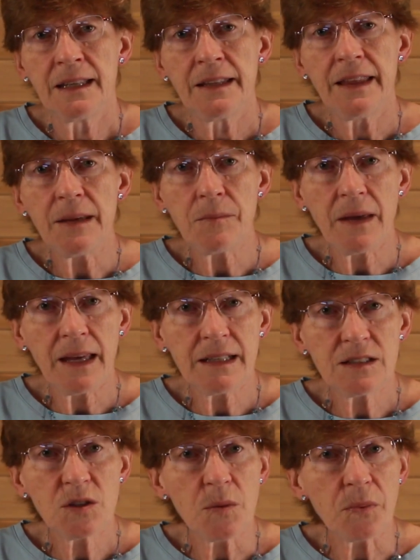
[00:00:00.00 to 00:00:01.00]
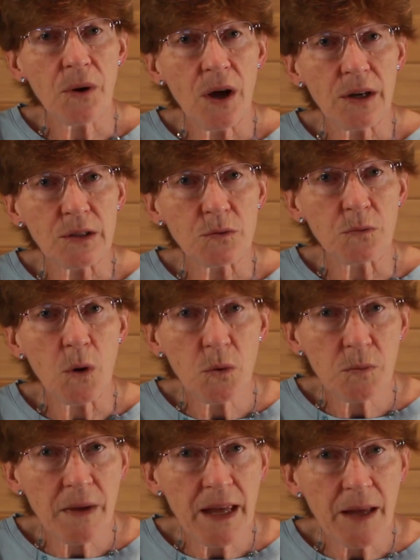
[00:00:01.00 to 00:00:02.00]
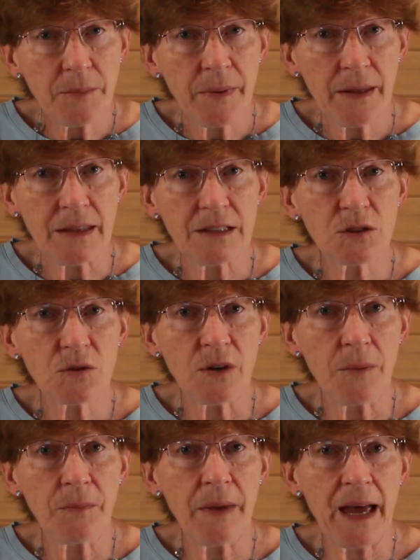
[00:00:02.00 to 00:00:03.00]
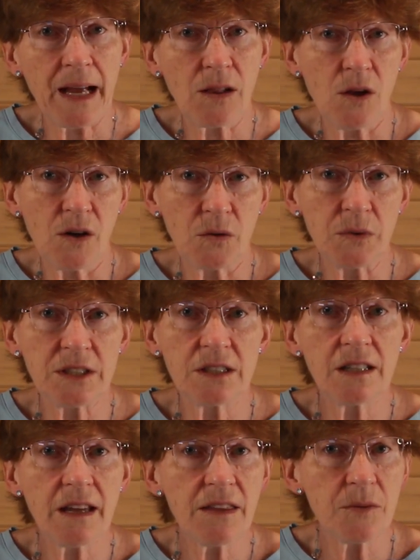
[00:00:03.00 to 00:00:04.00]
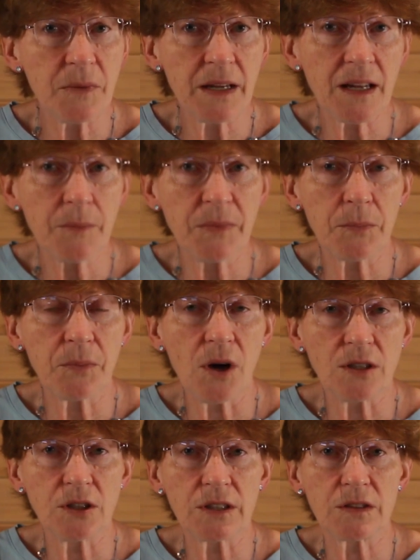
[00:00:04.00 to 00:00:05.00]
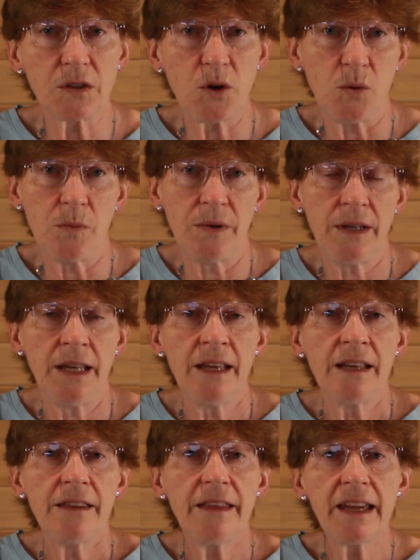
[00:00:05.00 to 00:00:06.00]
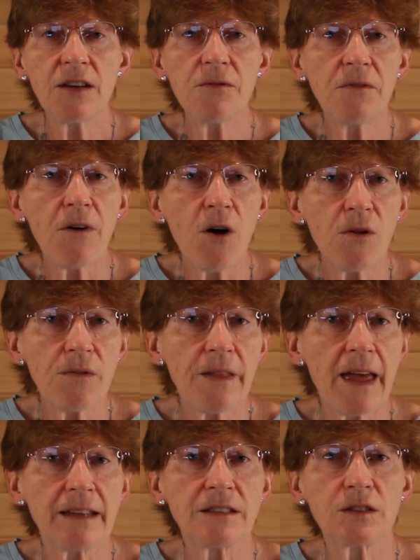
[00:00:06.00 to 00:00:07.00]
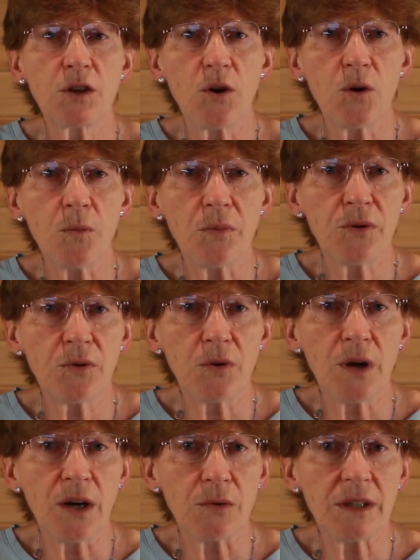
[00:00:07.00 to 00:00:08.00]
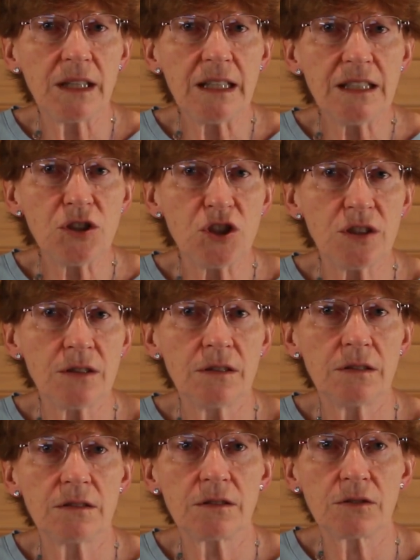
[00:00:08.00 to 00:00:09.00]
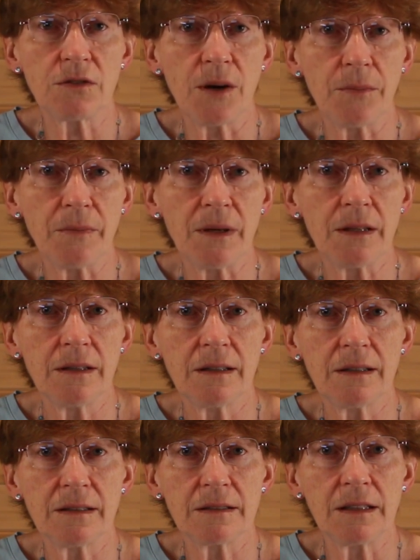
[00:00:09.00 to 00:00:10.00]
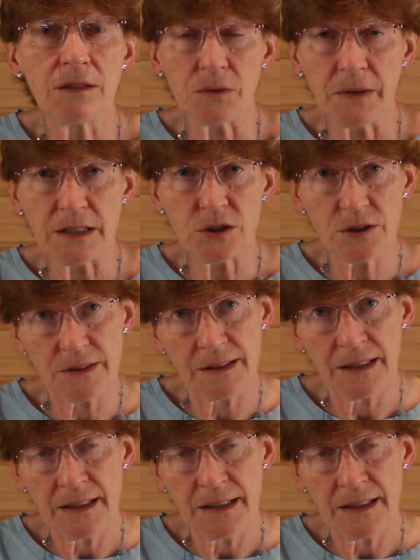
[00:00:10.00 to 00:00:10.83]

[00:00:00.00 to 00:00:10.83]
They manage the product roadmap and the Scrum backlog, which together make up the project scope. They evolve that scope throughout each Scrum iteration.